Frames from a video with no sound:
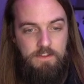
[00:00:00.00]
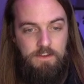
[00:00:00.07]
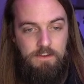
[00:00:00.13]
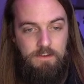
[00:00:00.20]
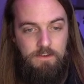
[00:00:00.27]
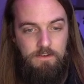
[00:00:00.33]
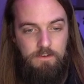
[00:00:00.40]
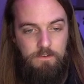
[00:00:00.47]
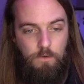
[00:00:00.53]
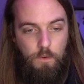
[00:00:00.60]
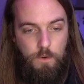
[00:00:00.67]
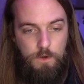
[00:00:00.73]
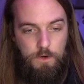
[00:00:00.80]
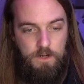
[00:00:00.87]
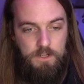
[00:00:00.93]
the
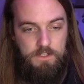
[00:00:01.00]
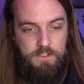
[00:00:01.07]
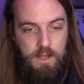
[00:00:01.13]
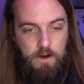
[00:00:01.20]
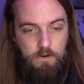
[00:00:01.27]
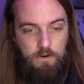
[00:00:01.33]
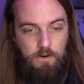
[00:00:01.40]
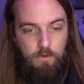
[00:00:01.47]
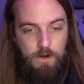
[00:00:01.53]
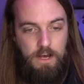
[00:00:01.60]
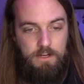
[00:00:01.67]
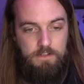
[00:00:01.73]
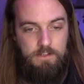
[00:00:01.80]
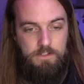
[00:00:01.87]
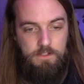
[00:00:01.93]
order is now correct.